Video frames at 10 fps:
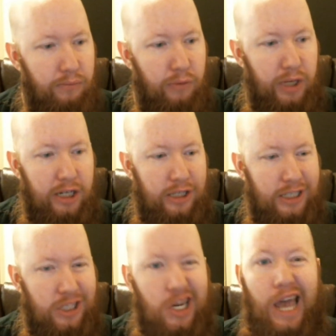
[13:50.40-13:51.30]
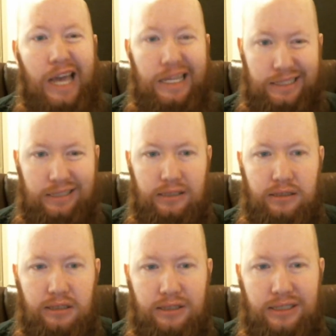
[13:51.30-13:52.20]
wear the chassis
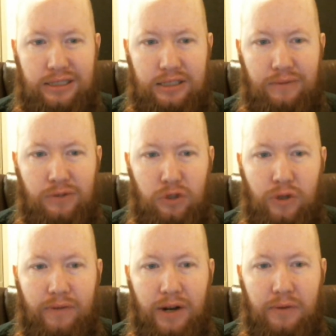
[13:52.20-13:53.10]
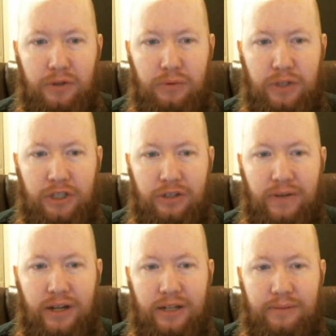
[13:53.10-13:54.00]
until at least level 25, to where you can
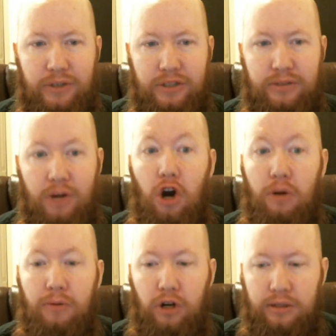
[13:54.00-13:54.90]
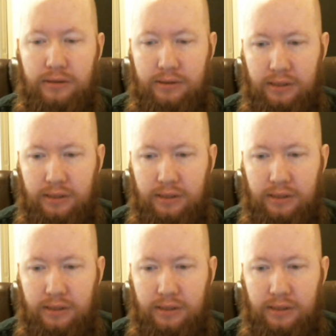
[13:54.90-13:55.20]
finally put some armor on.